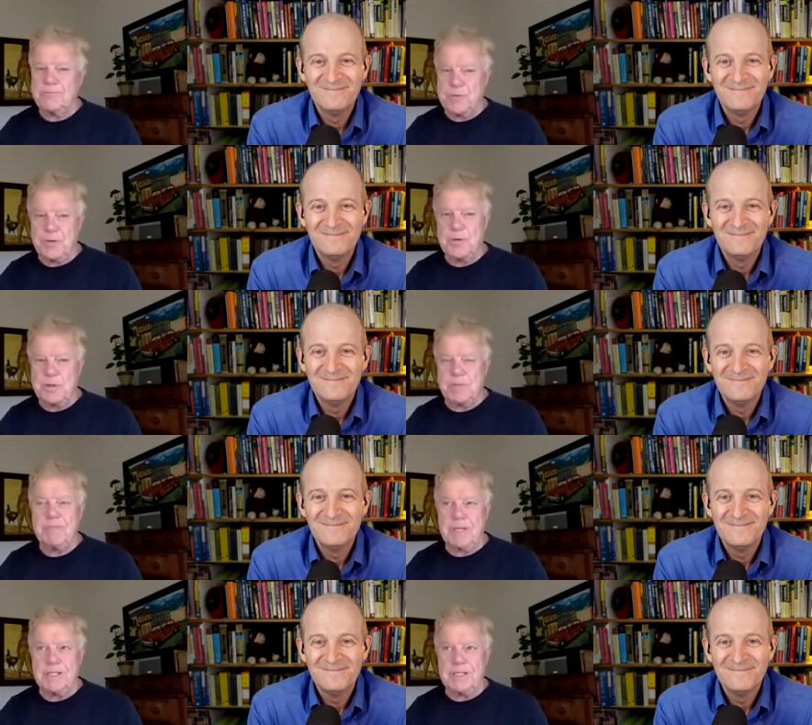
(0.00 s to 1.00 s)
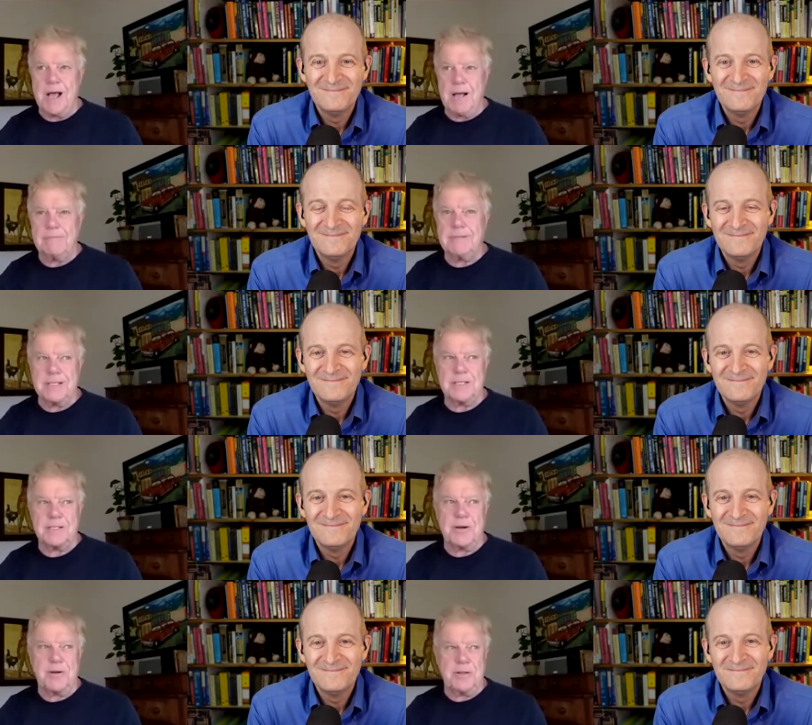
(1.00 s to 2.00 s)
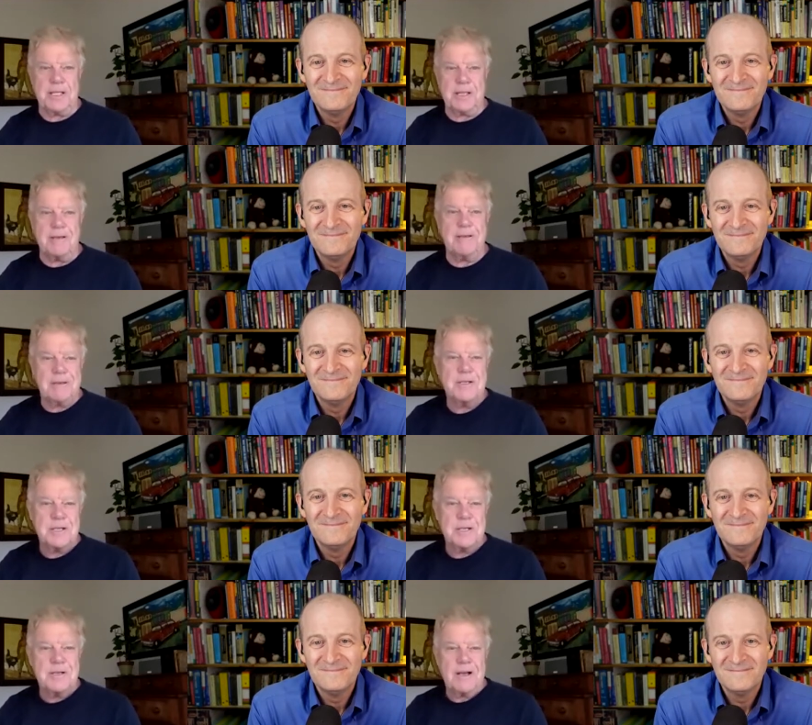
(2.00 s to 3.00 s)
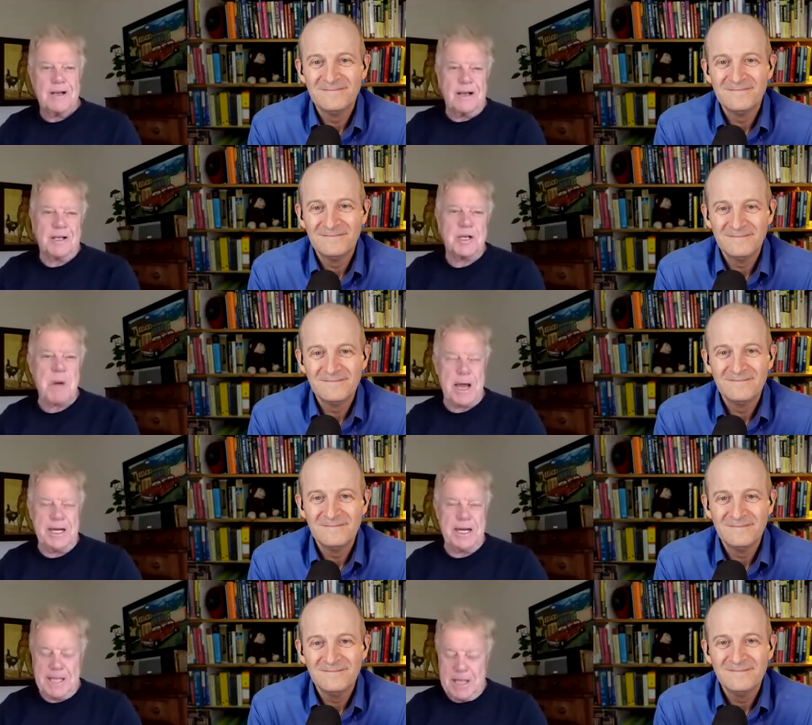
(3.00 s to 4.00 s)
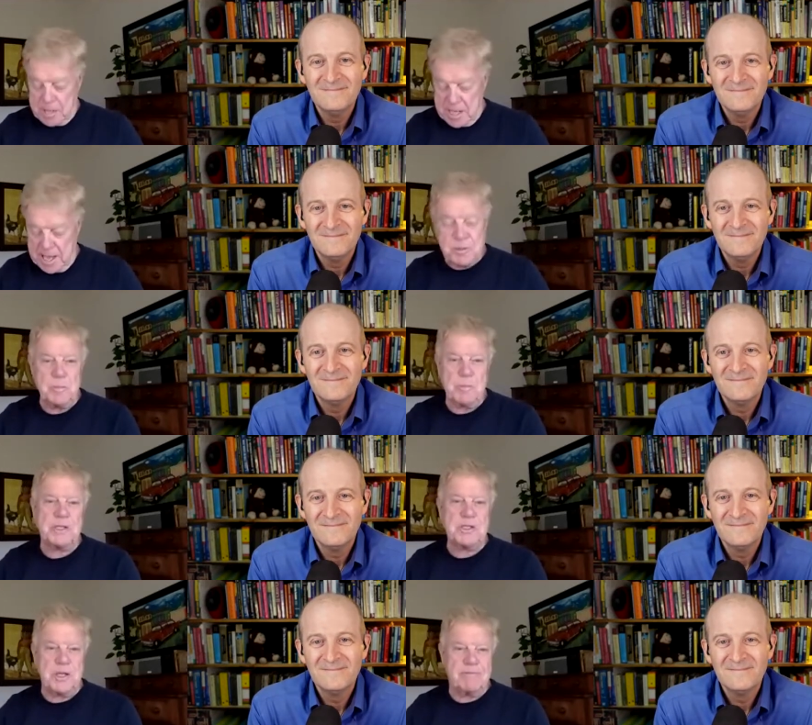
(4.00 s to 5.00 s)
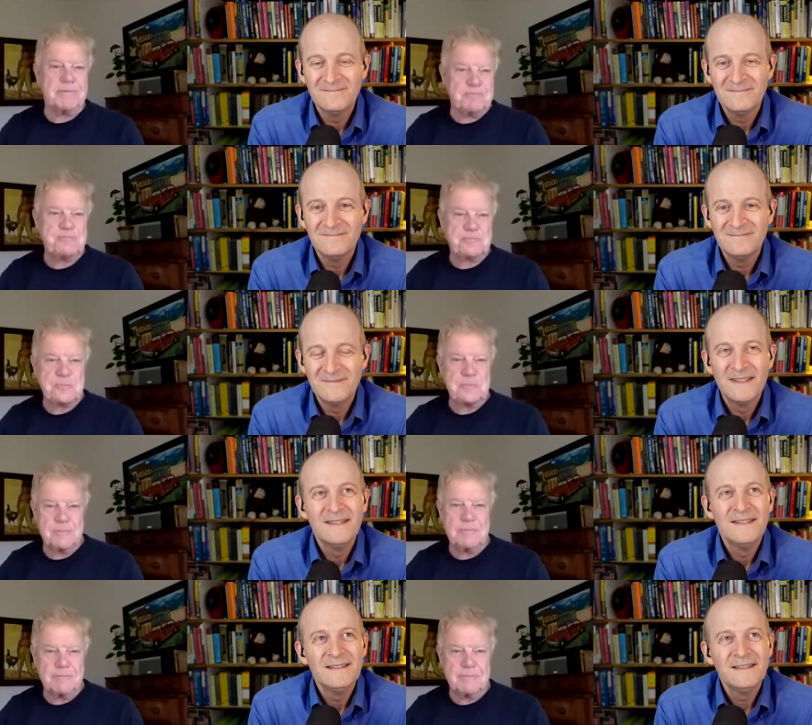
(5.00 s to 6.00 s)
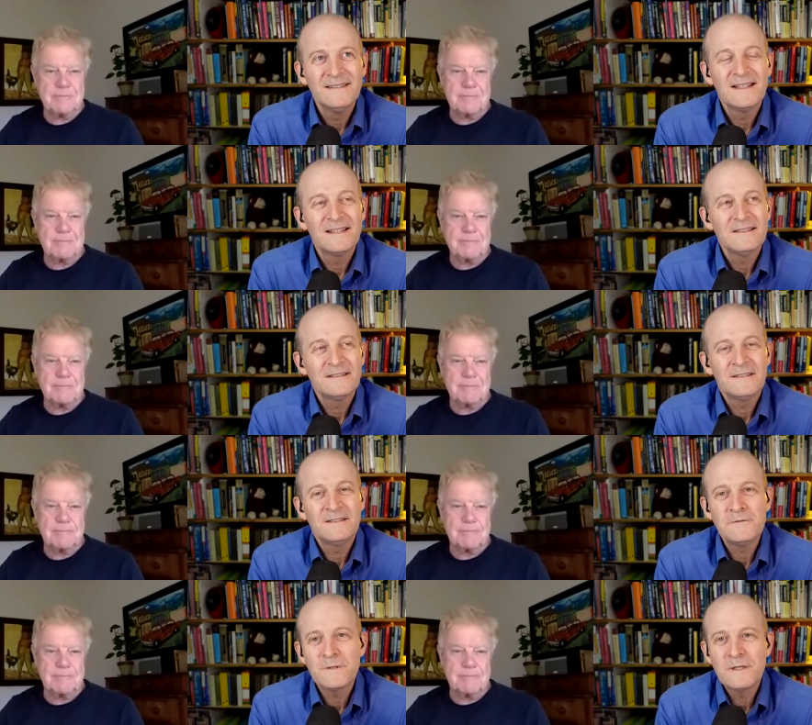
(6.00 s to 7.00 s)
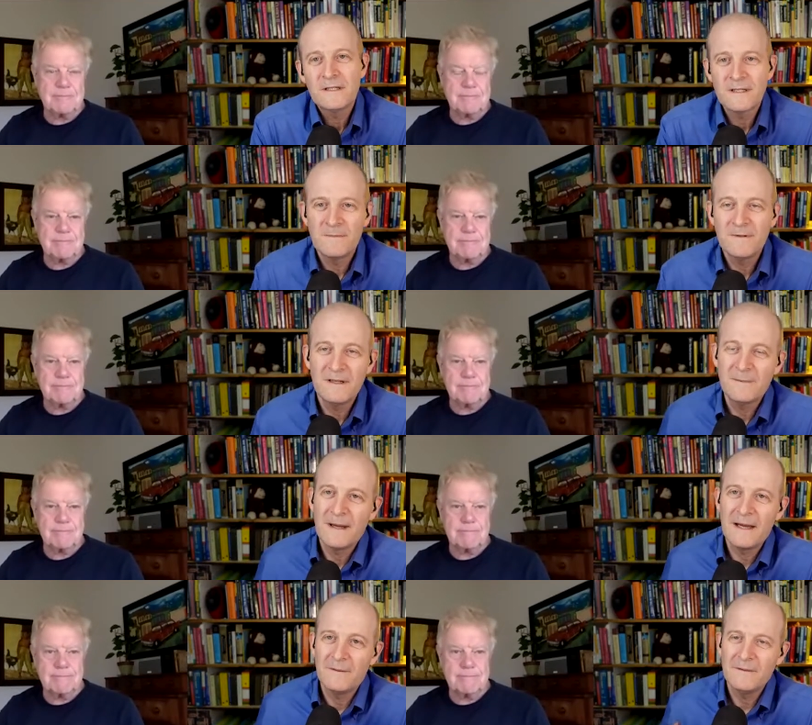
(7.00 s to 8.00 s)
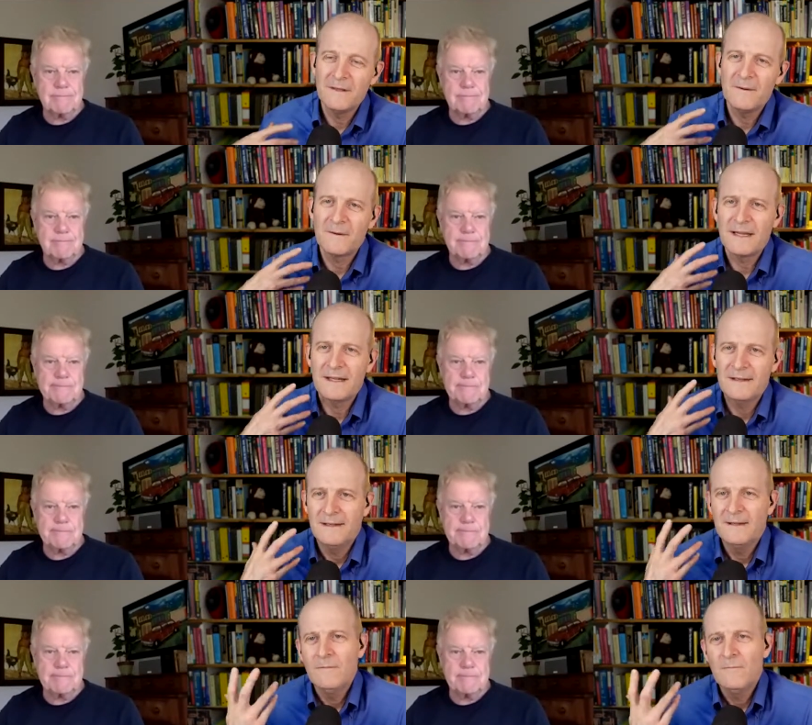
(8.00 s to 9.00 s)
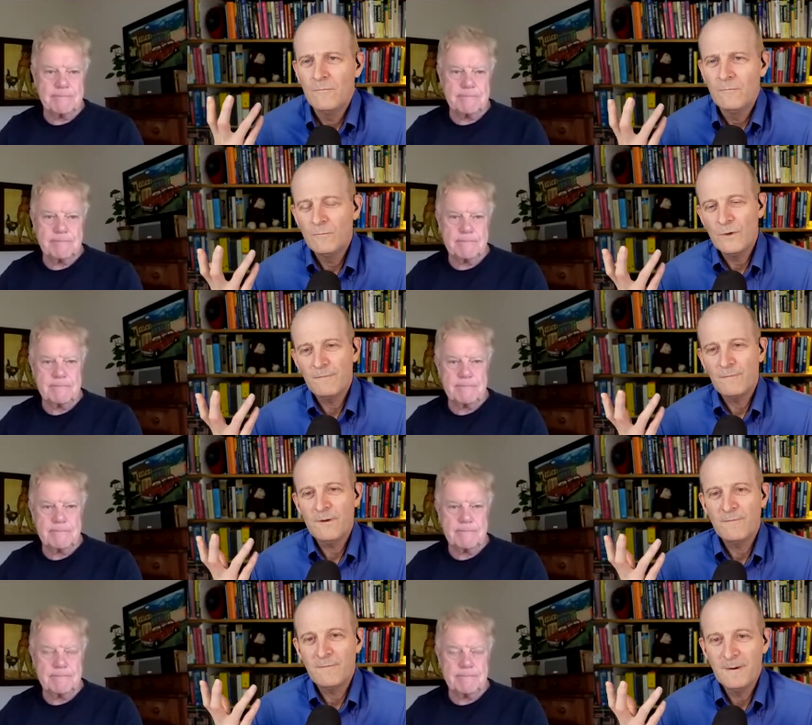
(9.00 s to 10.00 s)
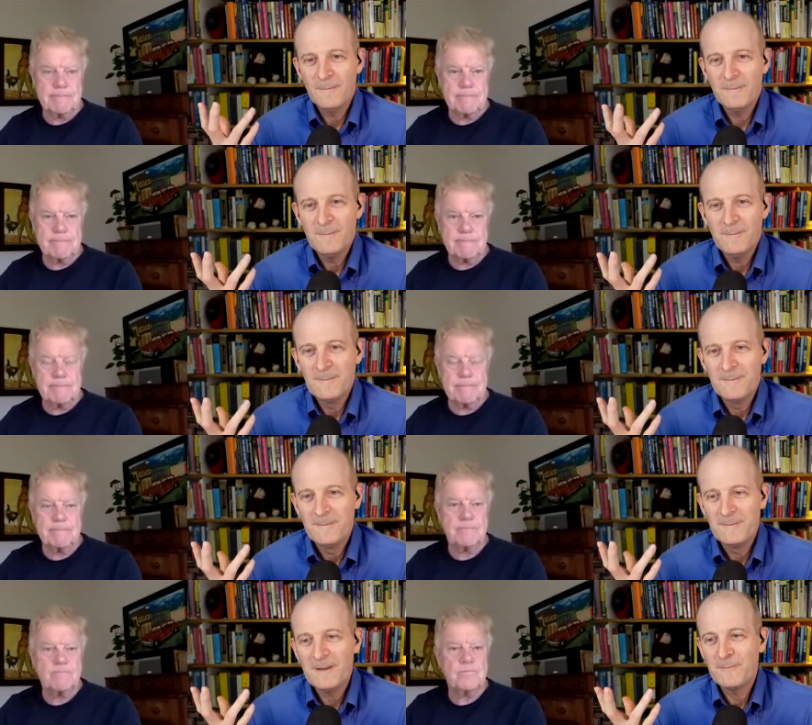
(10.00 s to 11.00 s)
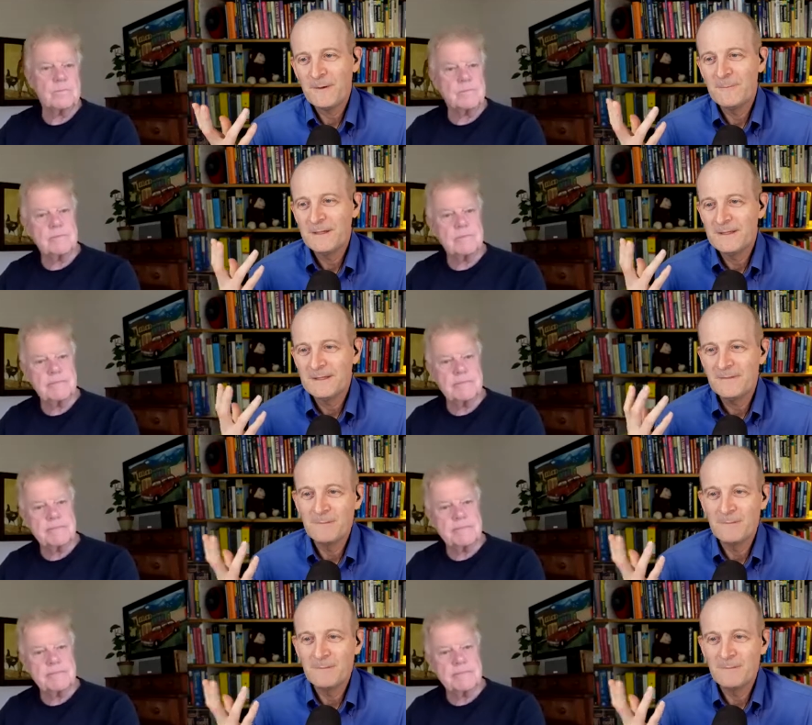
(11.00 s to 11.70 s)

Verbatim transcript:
Speaker 1: Truth is not necessarily the a commodity that we have too much of.
Speaker 2: Yeah, and it's it's interesting because I'm thinking about you know okay, if if um, if someone is if my